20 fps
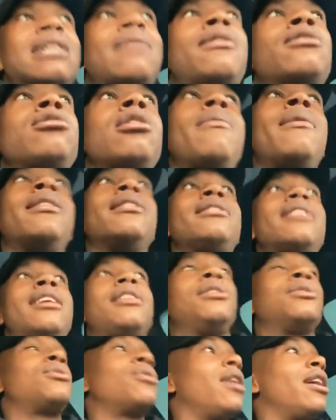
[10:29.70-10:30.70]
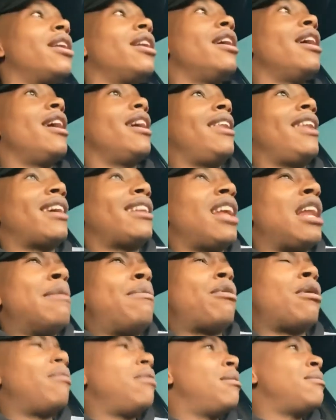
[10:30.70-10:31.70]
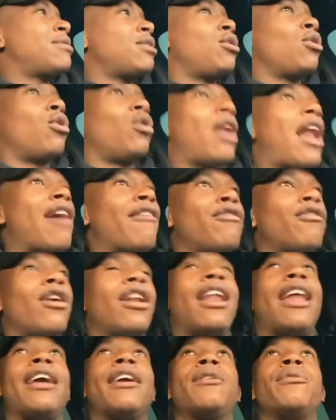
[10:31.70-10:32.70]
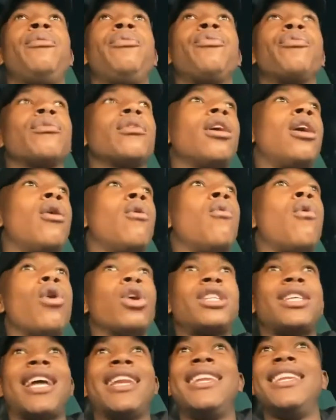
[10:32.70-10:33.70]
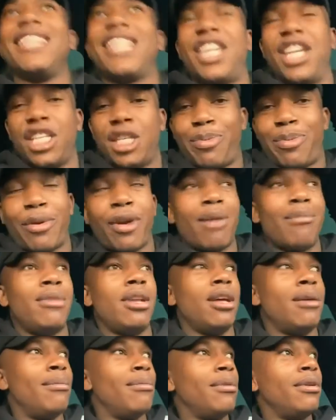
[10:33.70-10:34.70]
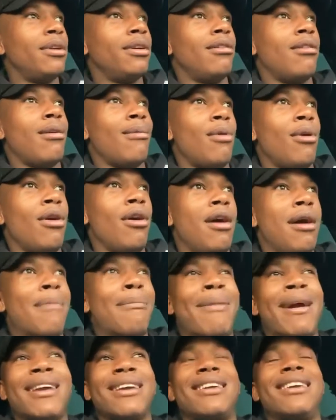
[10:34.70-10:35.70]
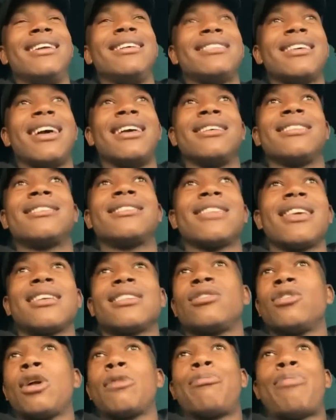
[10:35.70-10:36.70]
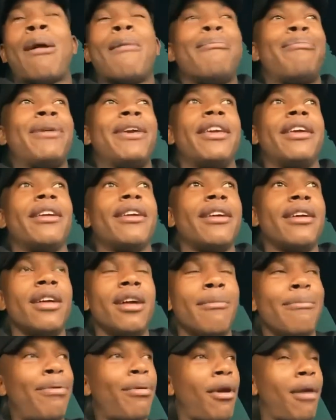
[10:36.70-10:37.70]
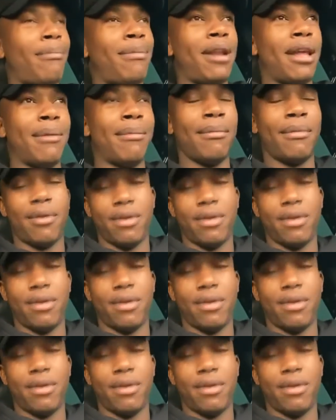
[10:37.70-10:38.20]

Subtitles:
have a inside this one. Like another problem to the whole. I've got like water leakage problem. My geyser is not pumping problem.